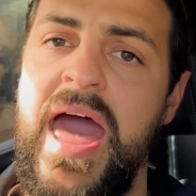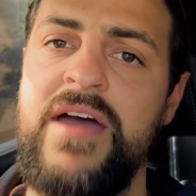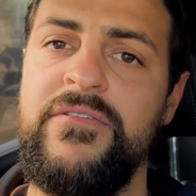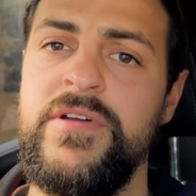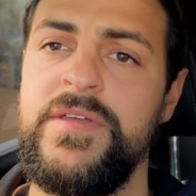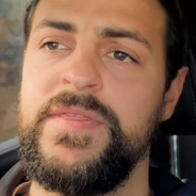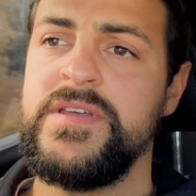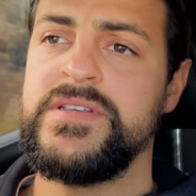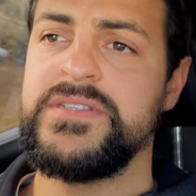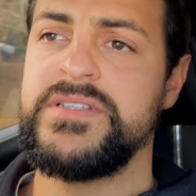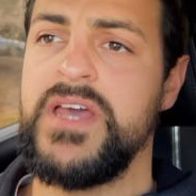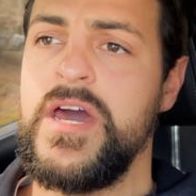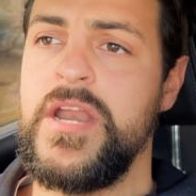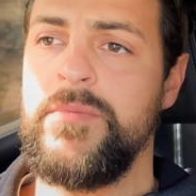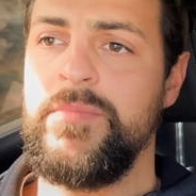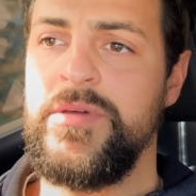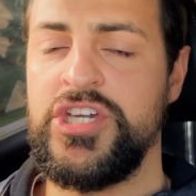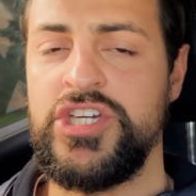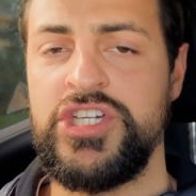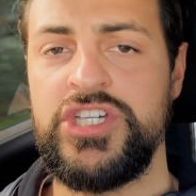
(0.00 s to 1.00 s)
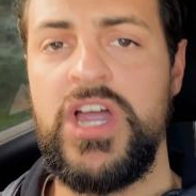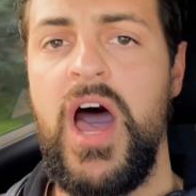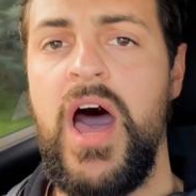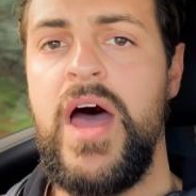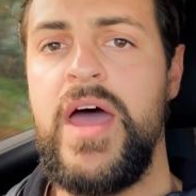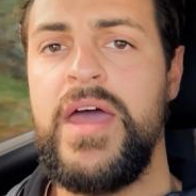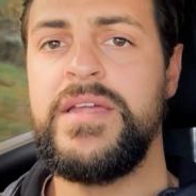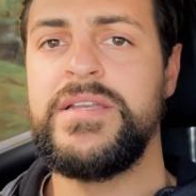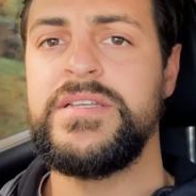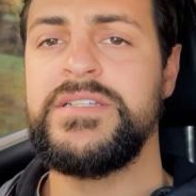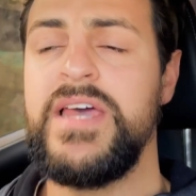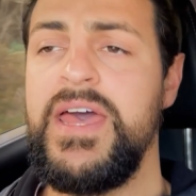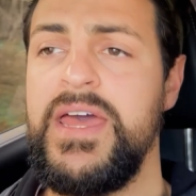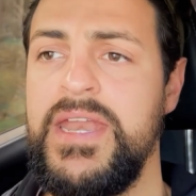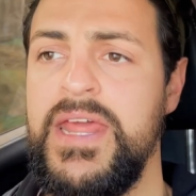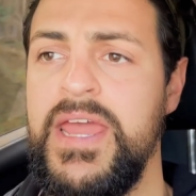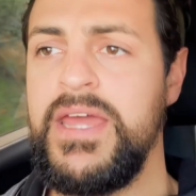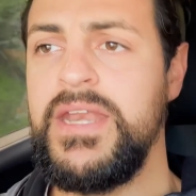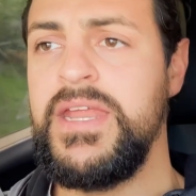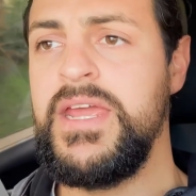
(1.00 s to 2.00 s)
Everything's going to be shot in
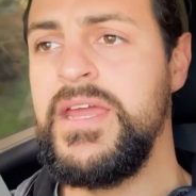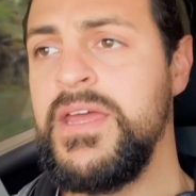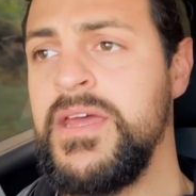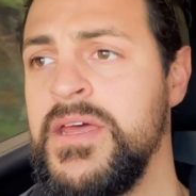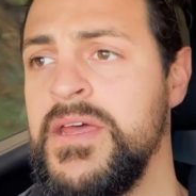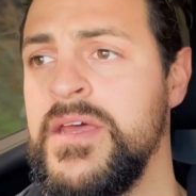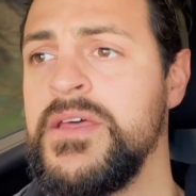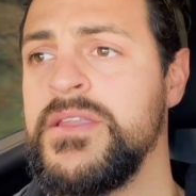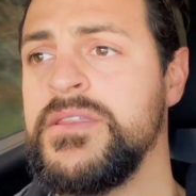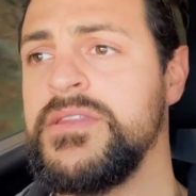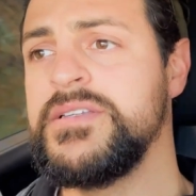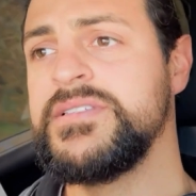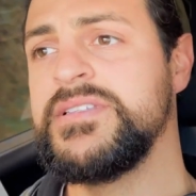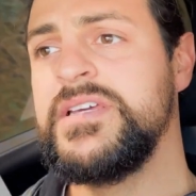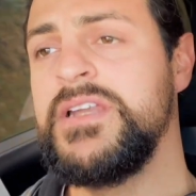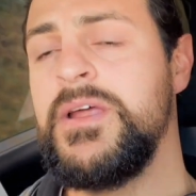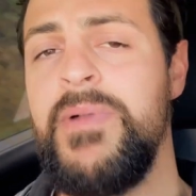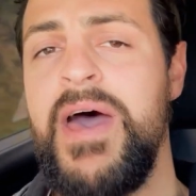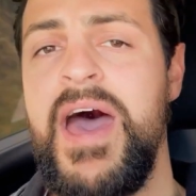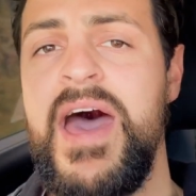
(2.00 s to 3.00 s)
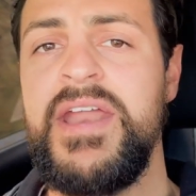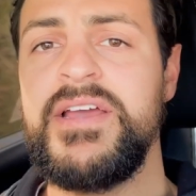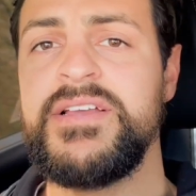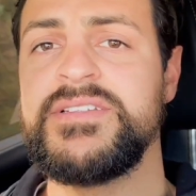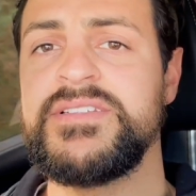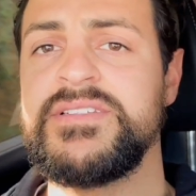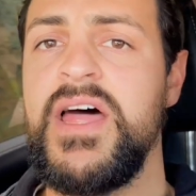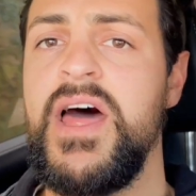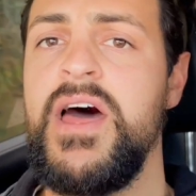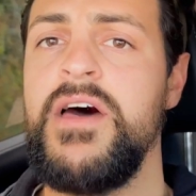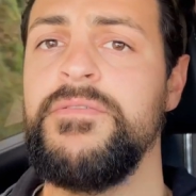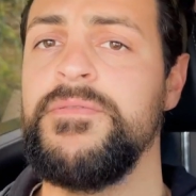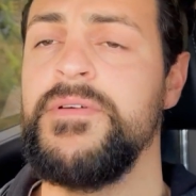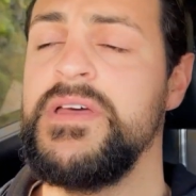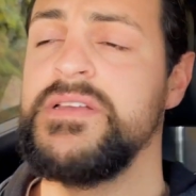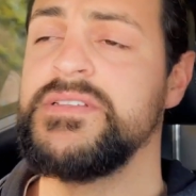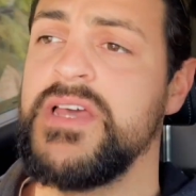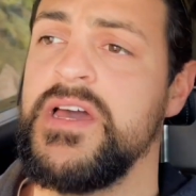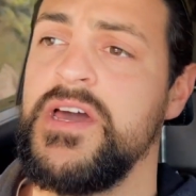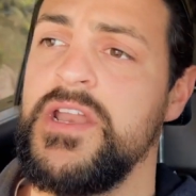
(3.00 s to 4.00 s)
1080. The cinematic stuff
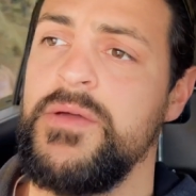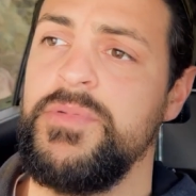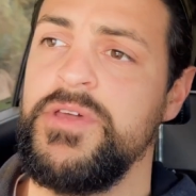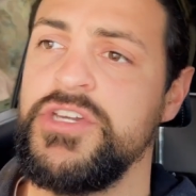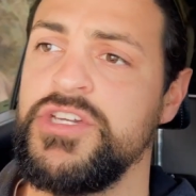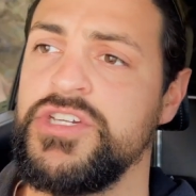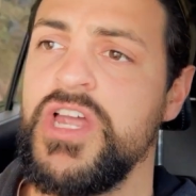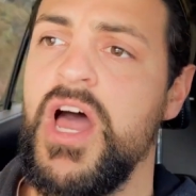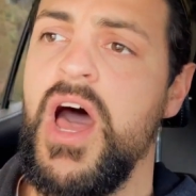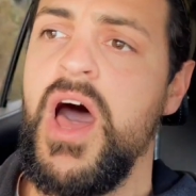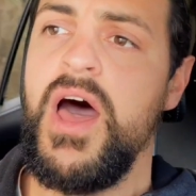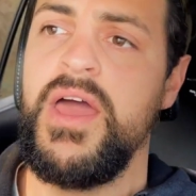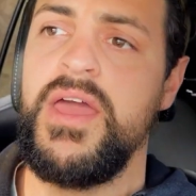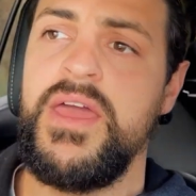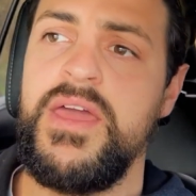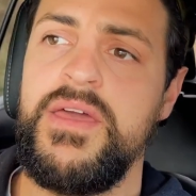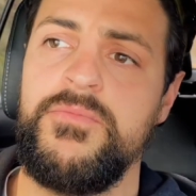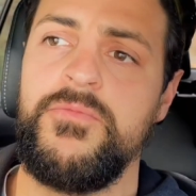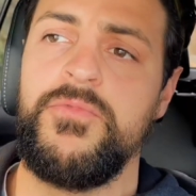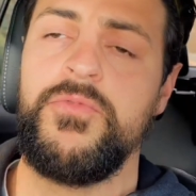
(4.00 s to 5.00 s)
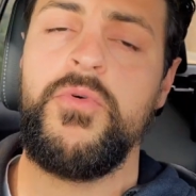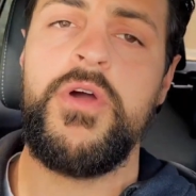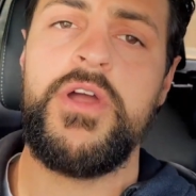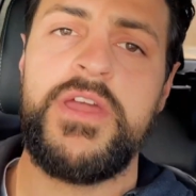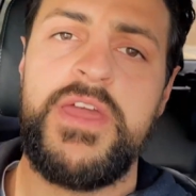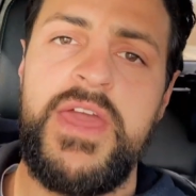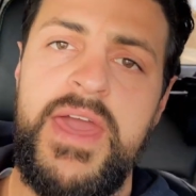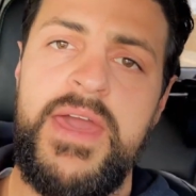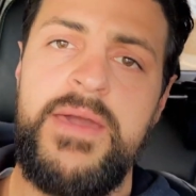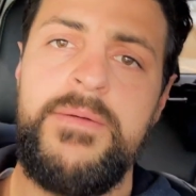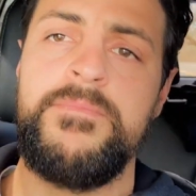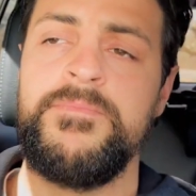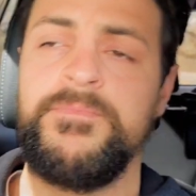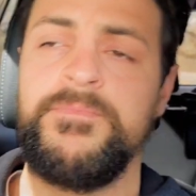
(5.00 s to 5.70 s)
is going to be shot in 4K.